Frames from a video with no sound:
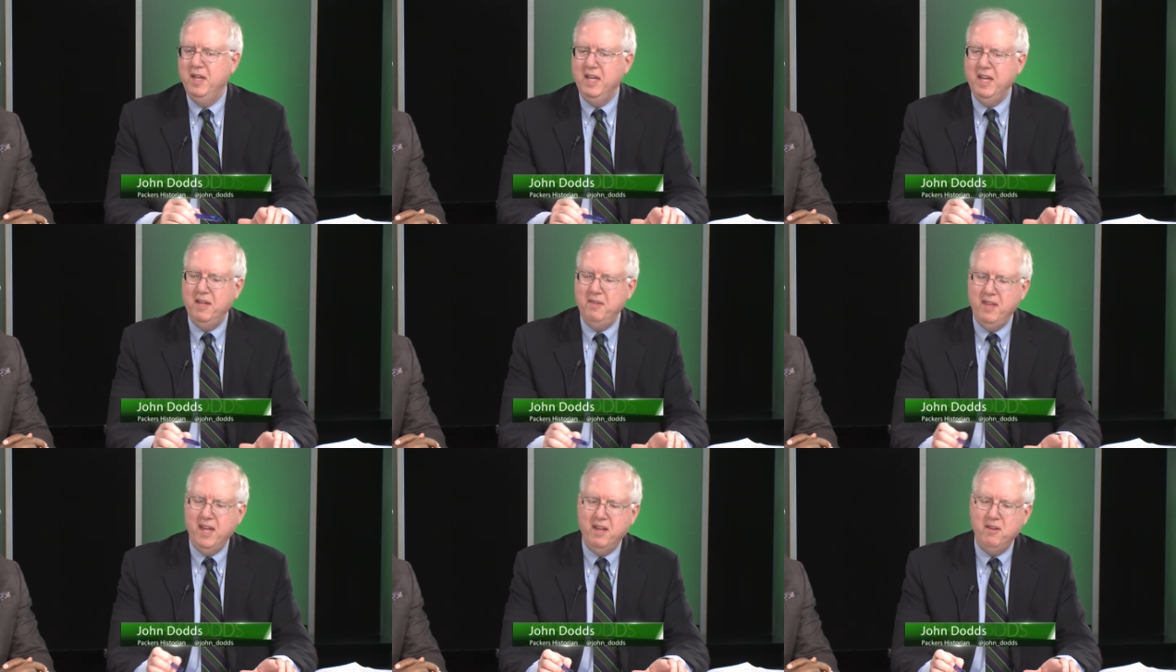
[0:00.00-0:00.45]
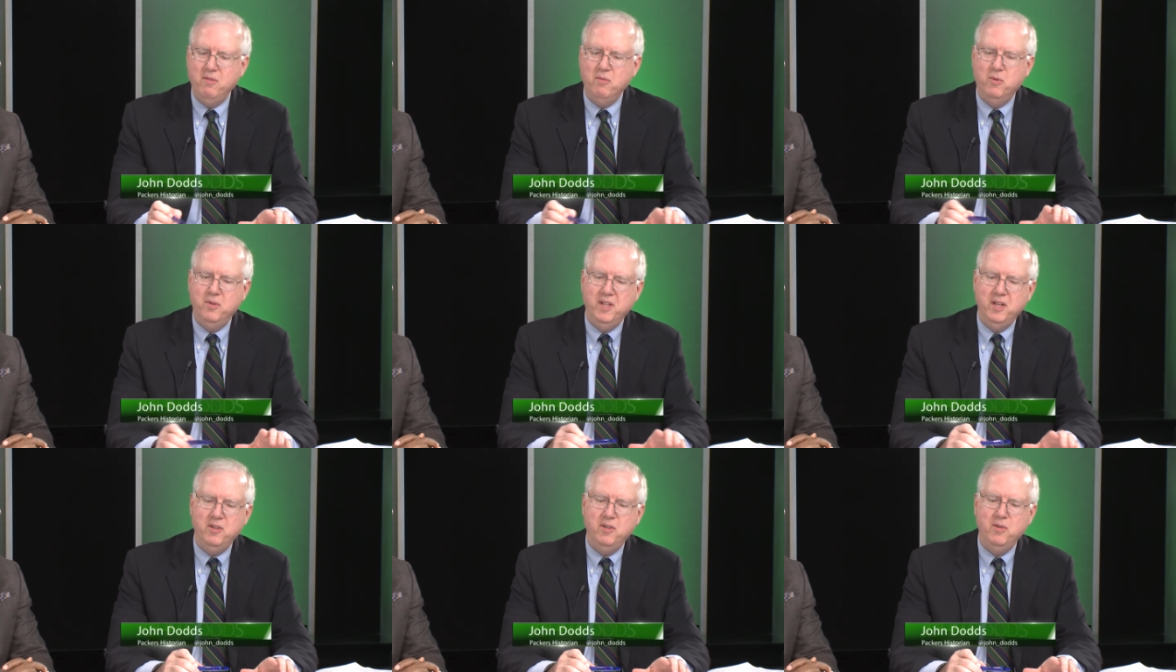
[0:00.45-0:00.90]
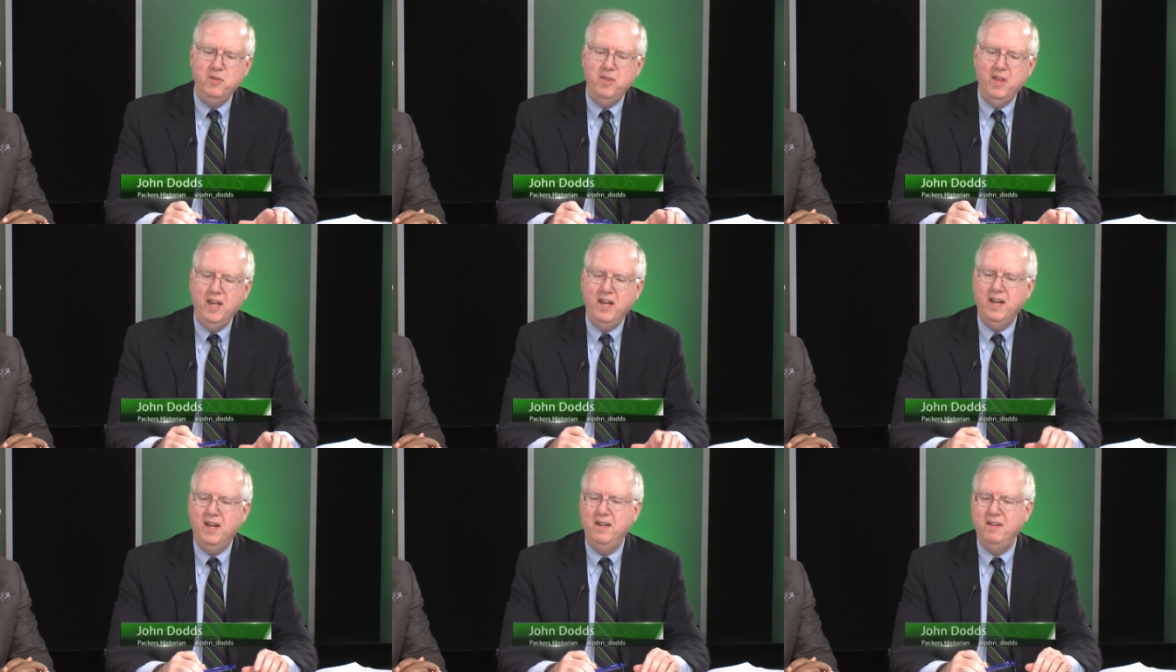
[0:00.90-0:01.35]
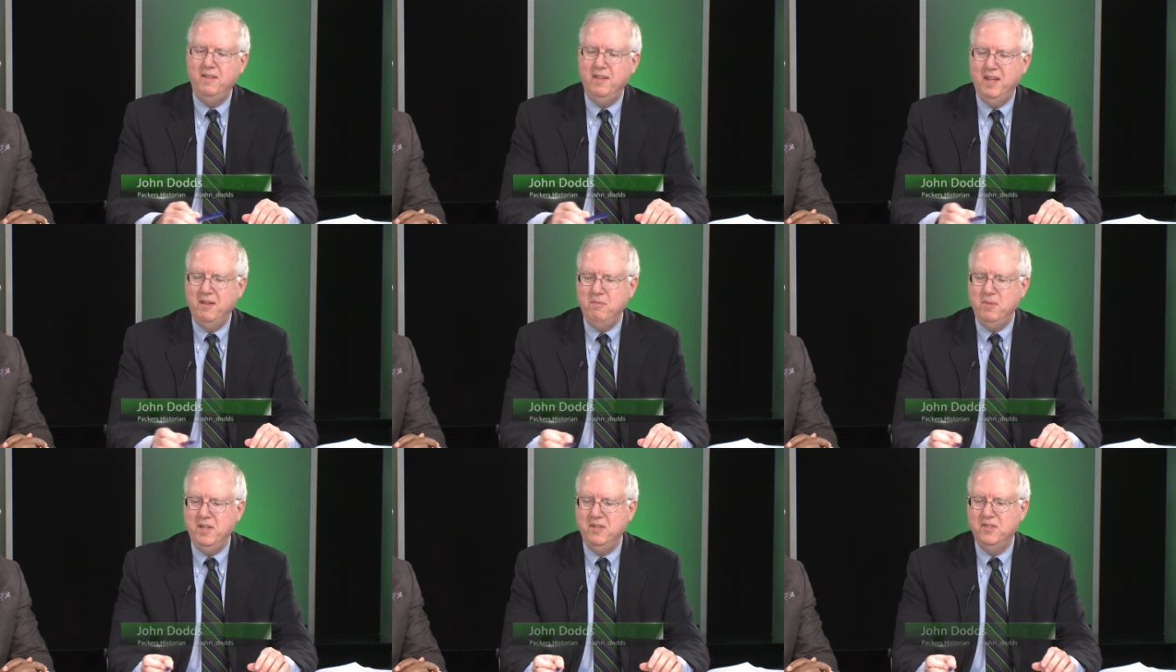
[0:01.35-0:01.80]
And that when they do that,
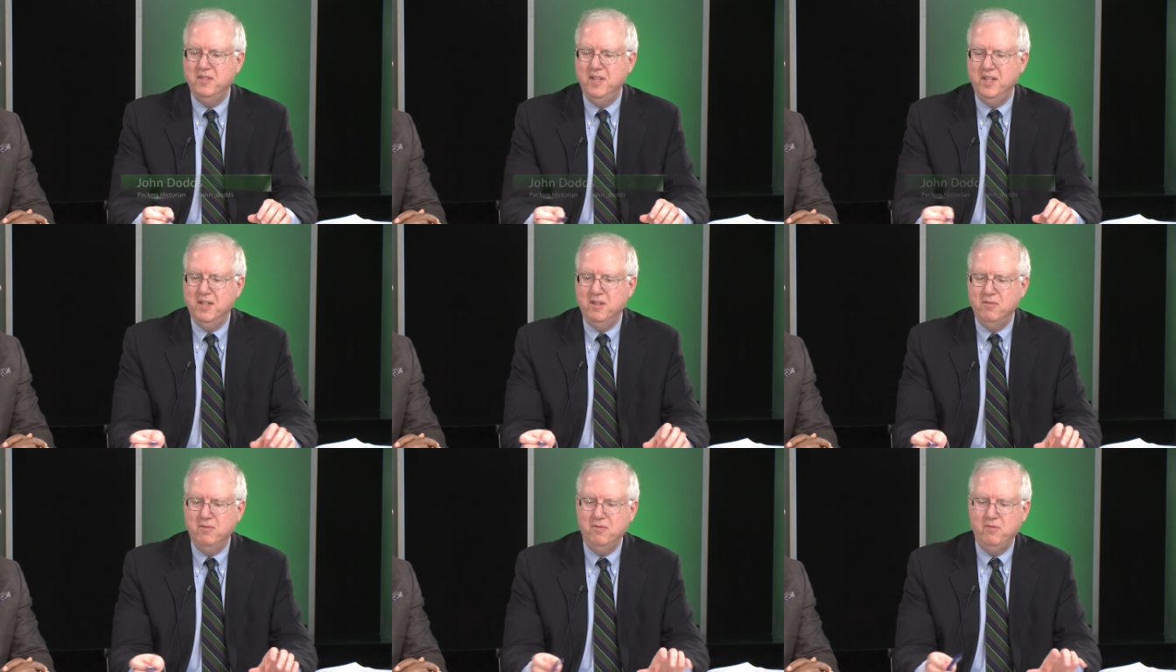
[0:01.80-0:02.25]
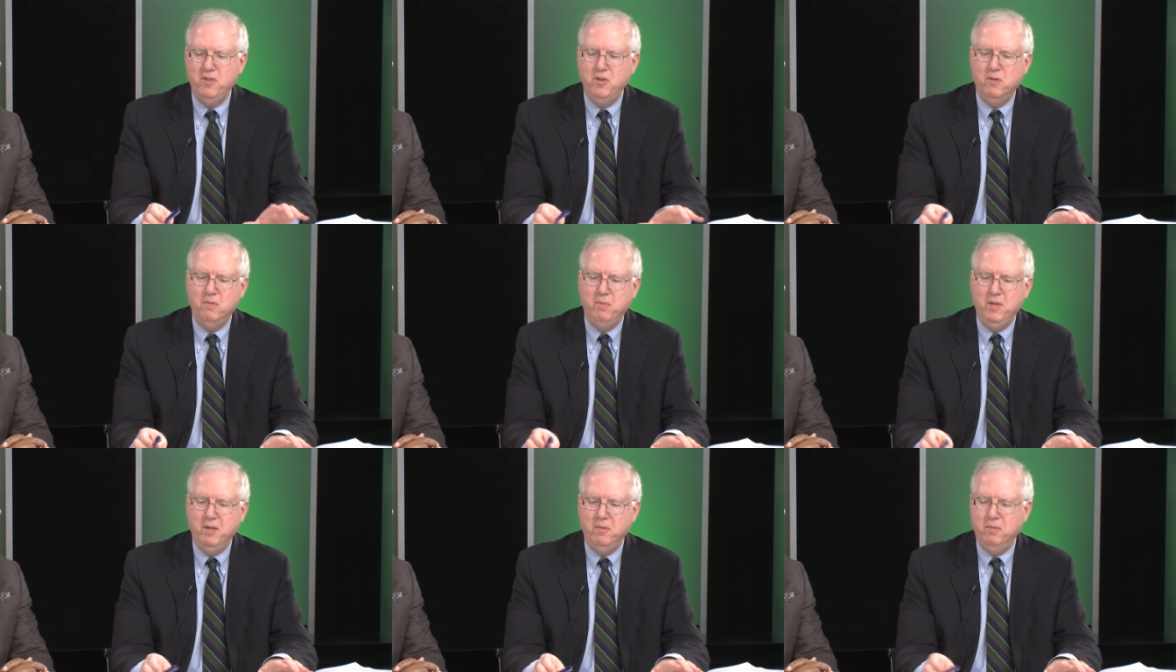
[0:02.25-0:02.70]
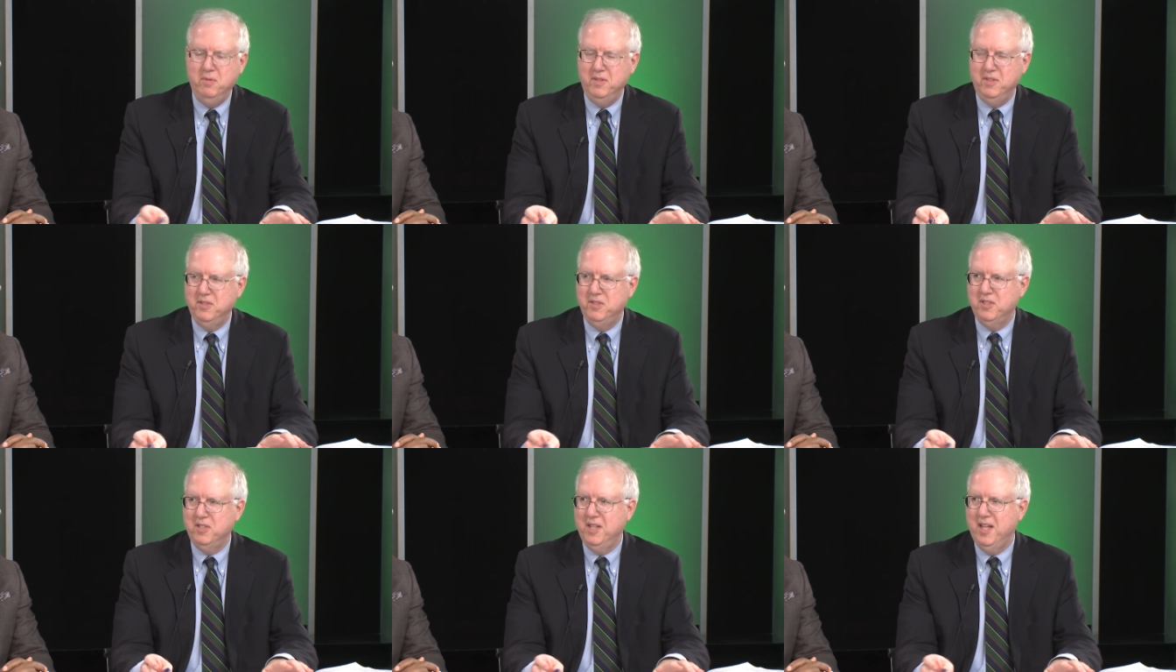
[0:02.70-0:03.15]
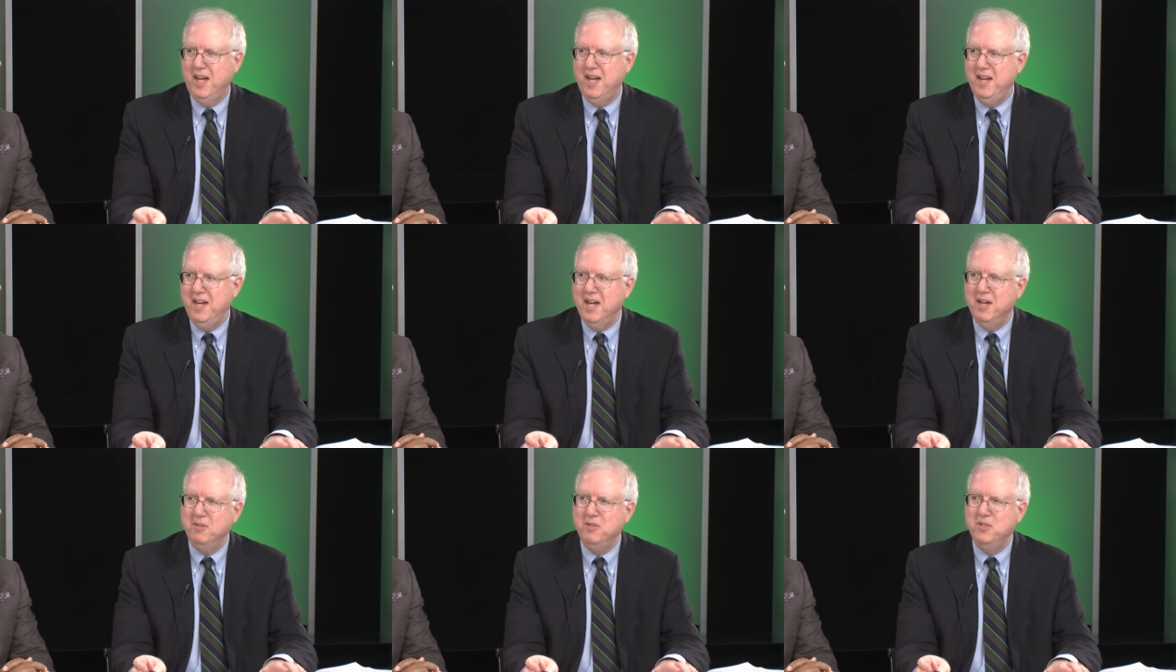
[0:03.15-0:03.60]
that means they have fewer people to
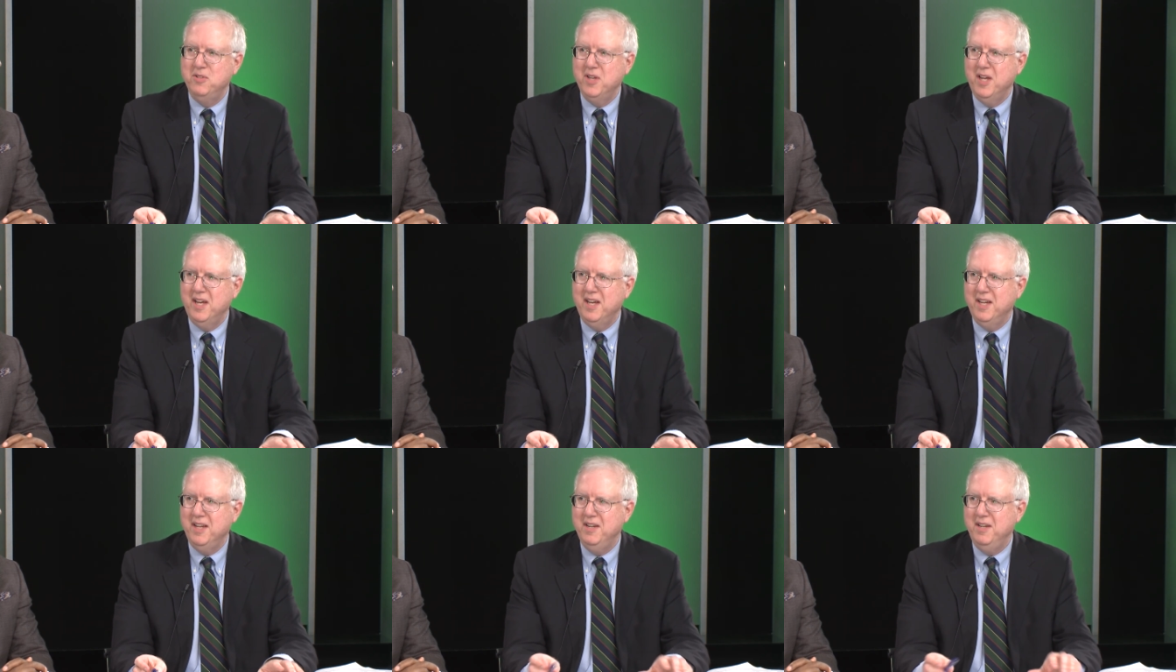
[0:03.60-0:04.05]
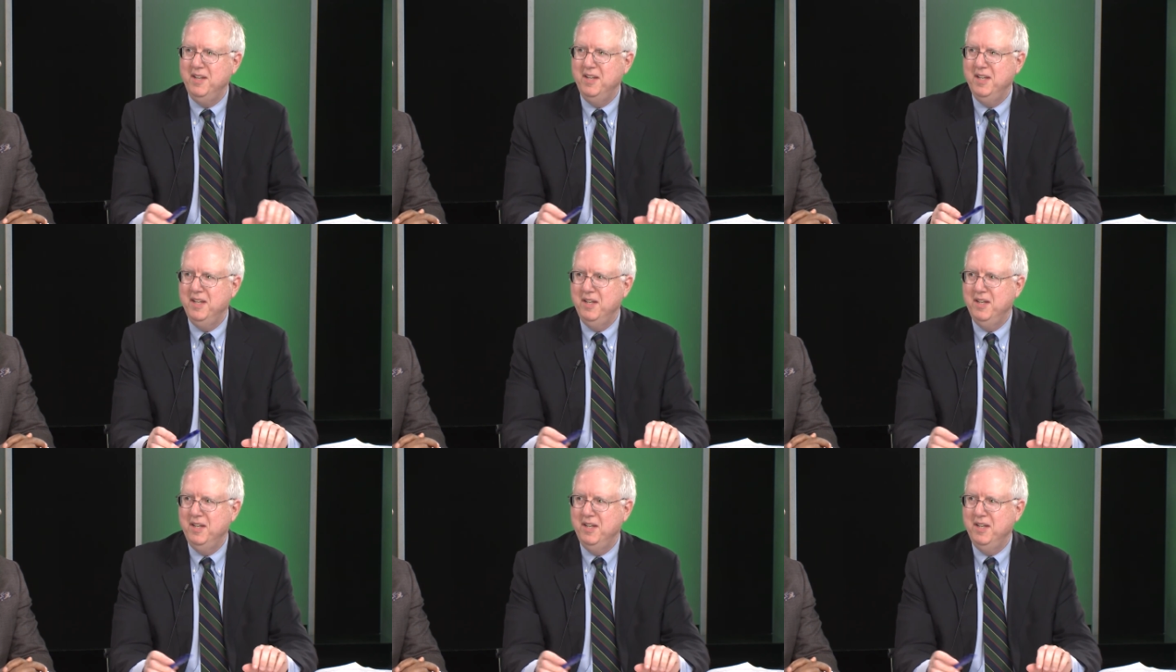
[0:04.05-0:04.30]
slide outside